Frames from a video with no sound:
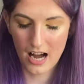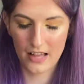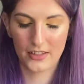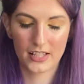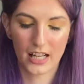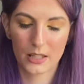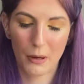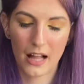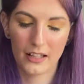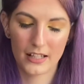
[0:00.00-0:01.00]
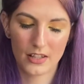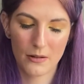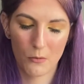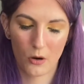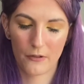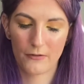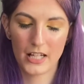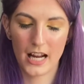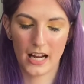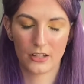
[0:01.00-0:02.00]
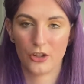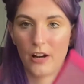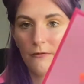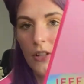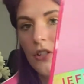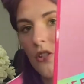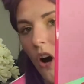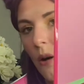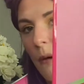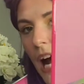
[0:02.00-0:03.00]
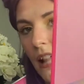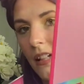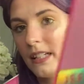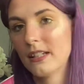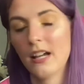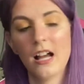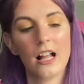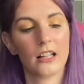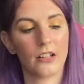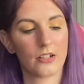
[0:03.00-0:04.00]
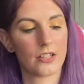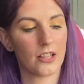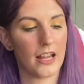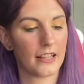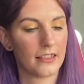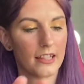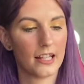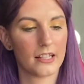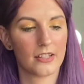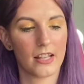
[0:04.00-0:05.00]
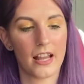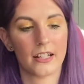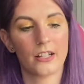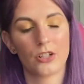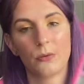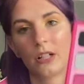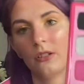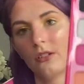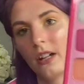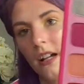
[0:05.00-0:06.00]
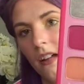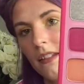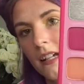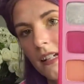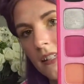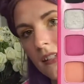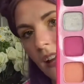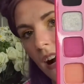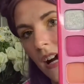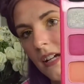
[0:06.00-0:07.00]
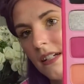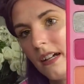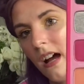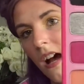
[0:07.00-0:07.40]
This next palette is the Morphe and Jeffree Star palette. Looks like this, and here's what it looks like on the inside.